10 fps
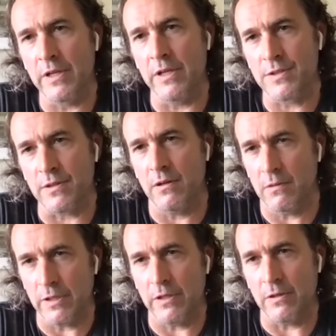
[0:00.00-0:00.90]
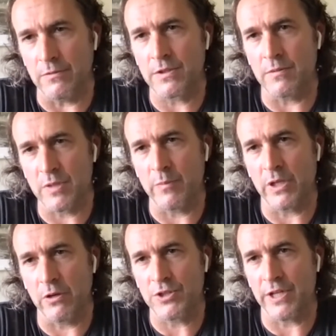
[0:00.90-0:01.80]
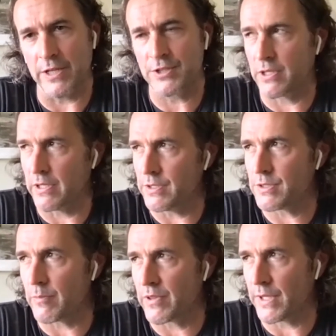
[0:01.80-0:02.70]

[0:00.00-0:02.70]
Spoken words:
And so, some negotiation and some